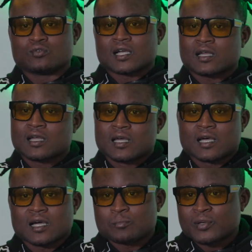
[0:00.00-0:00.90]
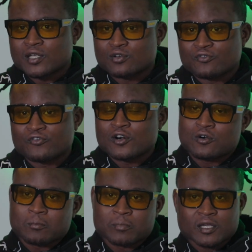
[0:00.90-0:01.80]
Like, I'm paying your
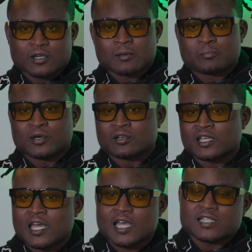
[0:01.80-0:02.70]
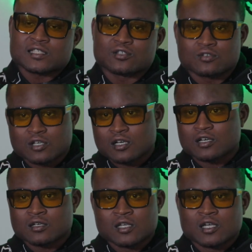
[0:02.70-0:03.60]
phone bill, I'm putting gas in your
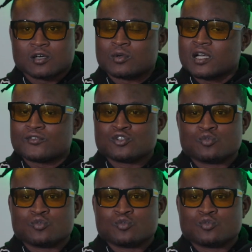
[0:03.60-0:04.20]
car. Whatever you